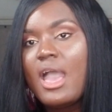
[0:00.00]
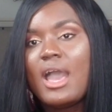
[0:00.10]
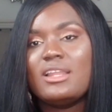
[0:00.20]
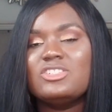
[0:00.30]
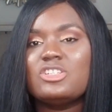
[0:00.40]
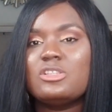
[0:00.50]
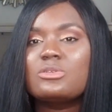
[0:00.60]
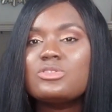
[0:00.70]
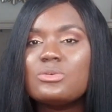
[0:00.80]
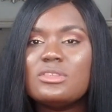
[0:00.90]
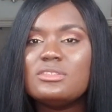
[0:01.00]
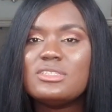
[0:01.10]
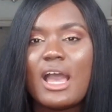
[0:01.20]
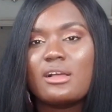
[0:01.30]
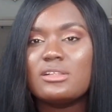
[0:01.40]
and it just looked too
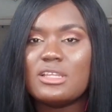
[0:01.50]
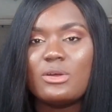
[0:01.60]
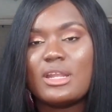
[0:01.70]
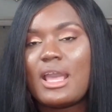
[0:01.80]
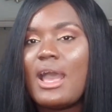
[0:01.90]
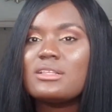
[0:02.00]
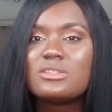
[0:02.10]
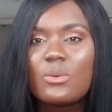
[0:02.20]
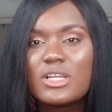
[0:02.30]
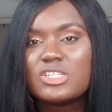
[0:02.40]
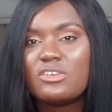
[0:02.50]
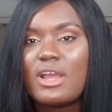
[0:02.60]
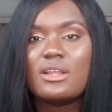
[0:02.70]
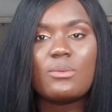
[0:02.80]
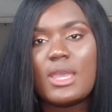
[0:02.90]
tangled down and I had to wash it
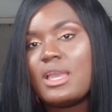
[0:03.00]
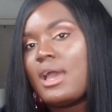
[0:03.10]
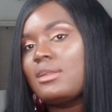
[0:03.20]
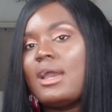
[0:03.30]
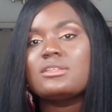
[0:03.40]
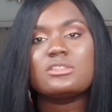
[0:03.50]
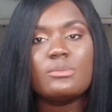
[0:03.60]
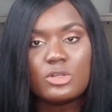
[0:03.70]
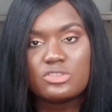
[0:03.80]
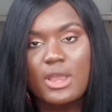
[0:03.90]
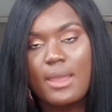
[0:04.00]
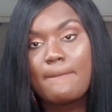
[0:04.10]
right away and I had to blow dry it.